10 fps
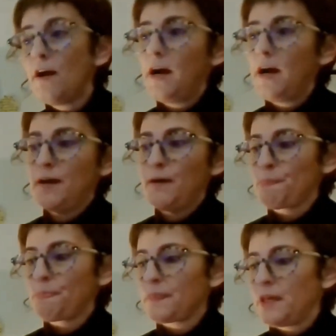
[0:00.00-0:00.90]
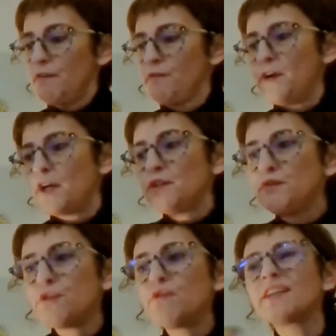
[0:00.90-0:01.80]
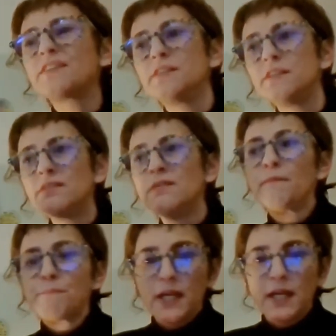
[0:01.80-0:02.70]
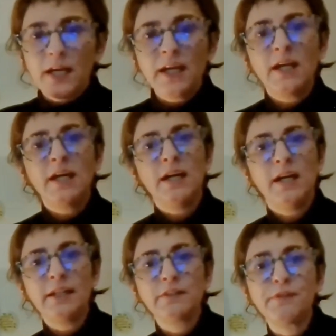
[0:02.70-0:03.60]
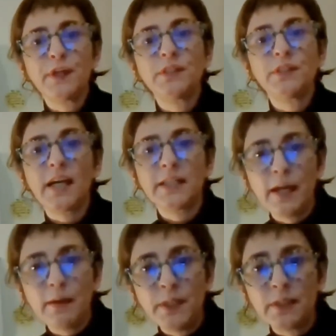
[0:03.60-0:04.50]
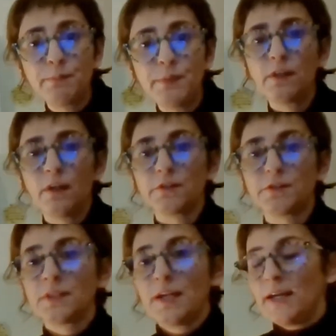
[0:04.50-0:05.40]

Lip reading: very volatile and very dynamic, because